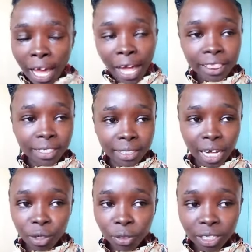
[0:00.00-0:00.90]
and the
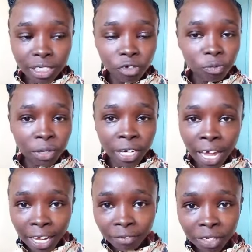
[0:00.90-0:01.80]
scandal that I've been
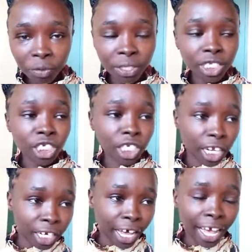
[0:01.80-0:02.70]
having with
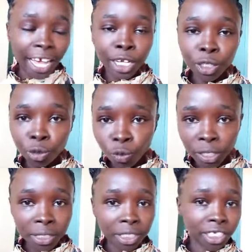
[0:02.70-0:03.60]
China and
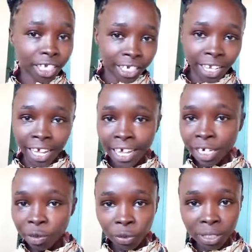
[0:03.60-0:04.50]
US, China
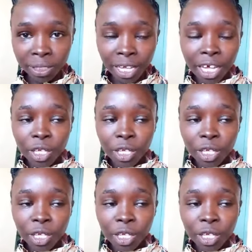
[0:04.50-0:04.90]
and US,